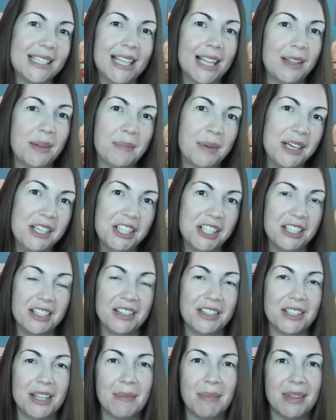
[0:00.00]
a celebration
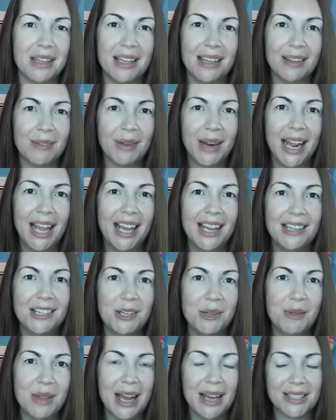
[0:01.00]
or something when I hit
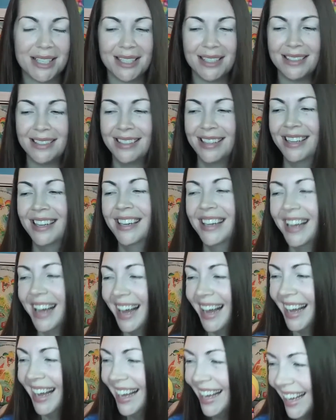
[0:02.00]
2,000.
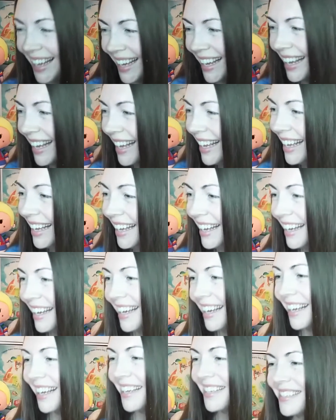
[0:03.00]

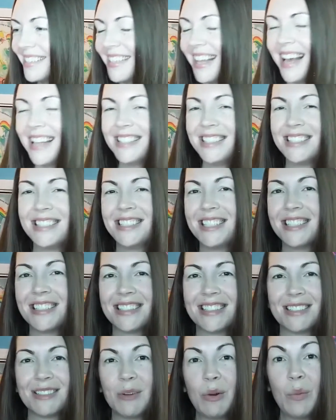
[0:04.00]
Because that's
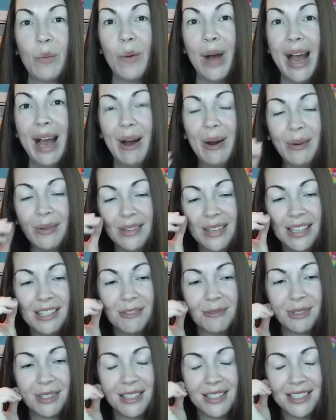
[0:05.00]
just, wow.
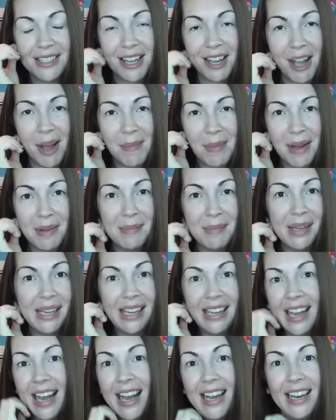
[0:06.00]
It's really snuck up on
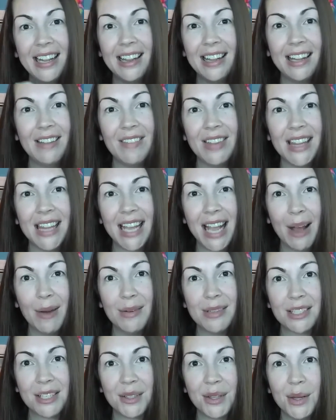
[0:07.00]
me. I didn't even think I
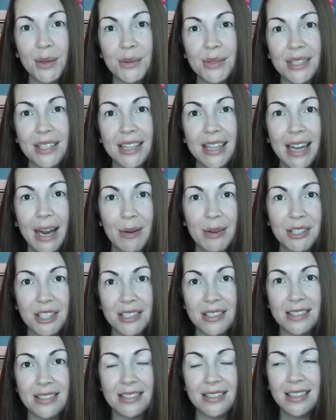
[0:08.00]
was close. And then I was
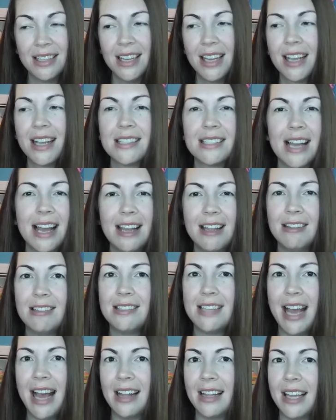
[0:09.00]
just, because I
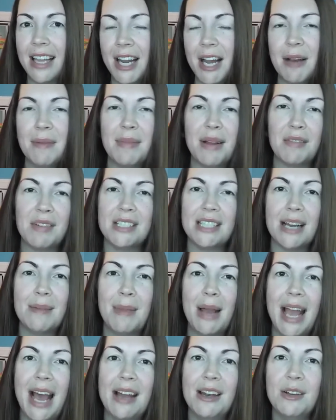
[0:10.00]
tally it up every
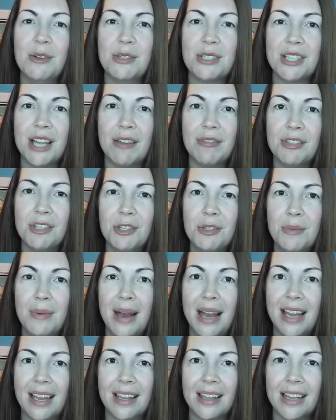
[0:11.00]
time I add new stuff to
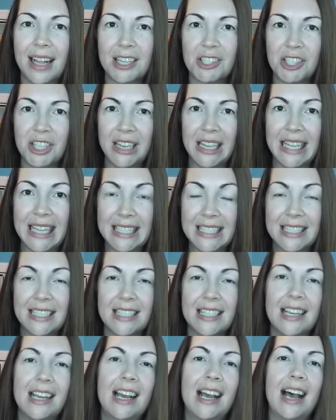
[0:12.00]
my collection
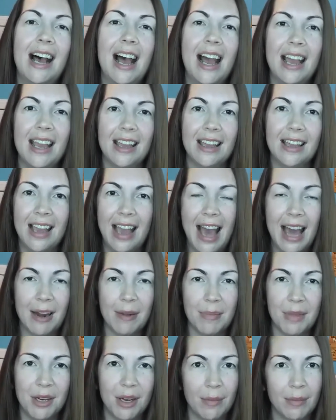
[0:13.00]
list. I add
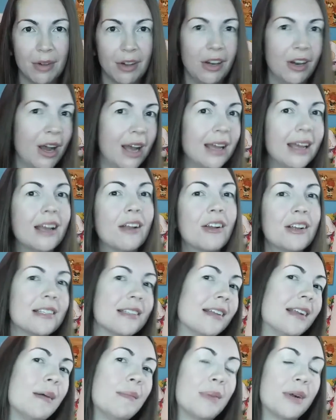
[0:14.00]
up the number, increase
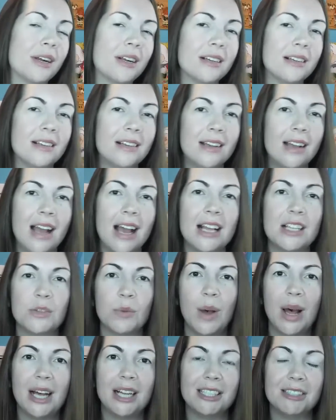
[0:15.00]
the number as
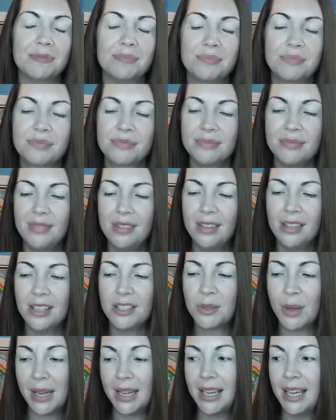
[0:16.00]
well.
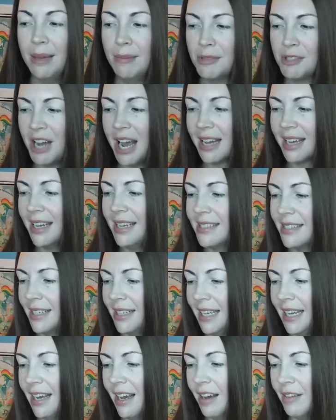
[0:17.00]
So I can keep track
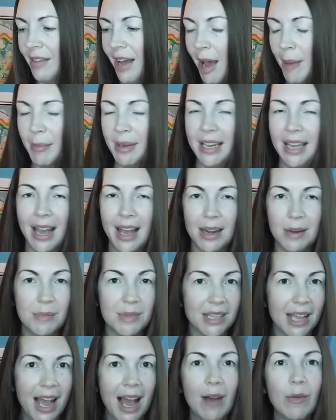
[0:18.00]
easily of how many
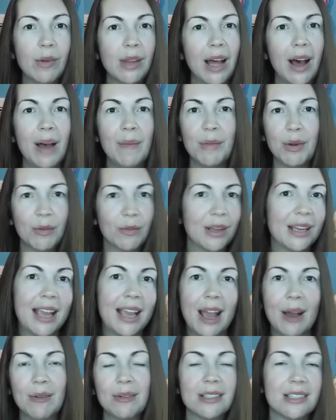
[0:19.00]
items I have without having to
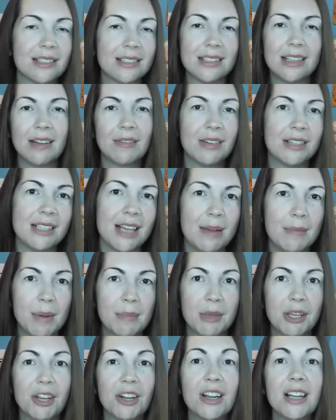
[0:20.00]
recount every time
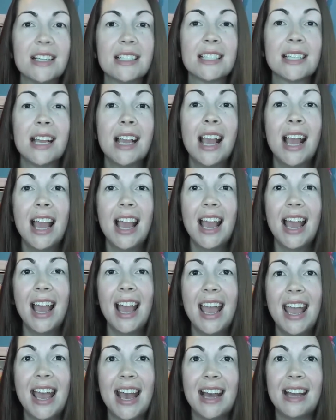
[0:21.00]
I'm curious.
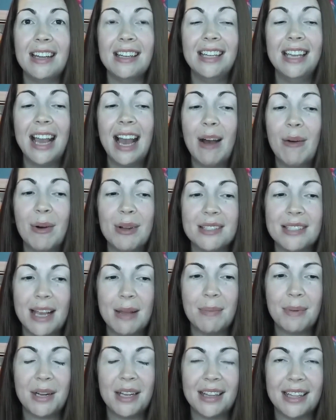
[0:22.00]
And yeah, once
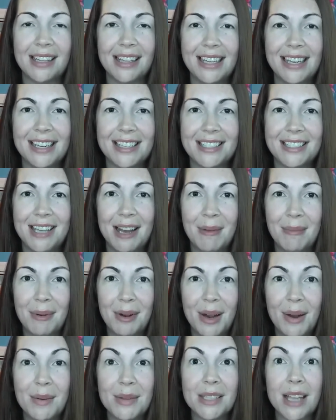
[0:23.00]
I put in the latest
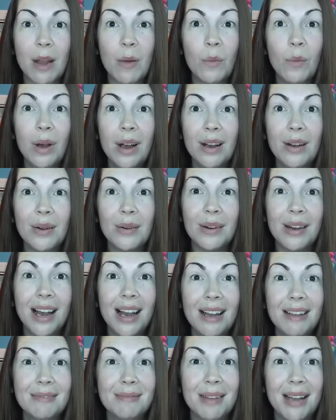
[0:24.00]
number, I was like, whoa,
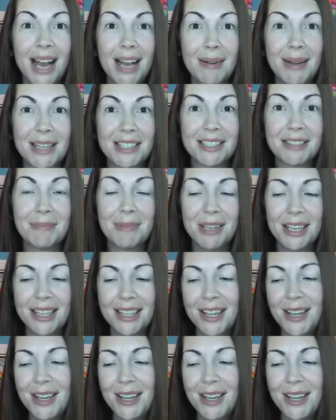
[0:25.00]
I'm actually pretty